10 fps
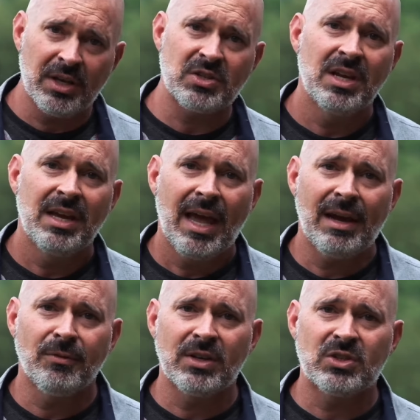us
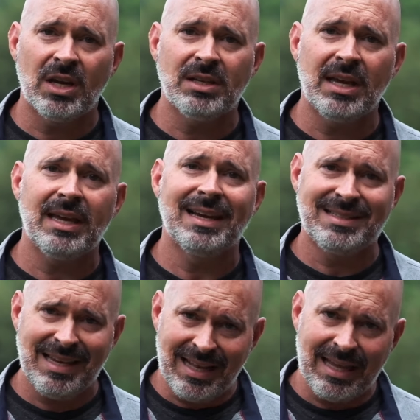every Sunday
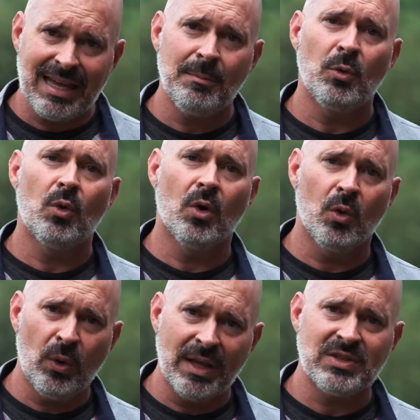at 10 a.m. or
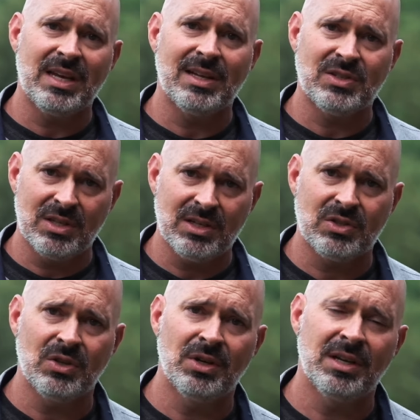Wednesday at
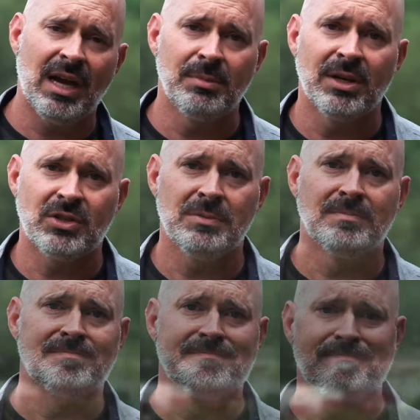6:30. God bless you.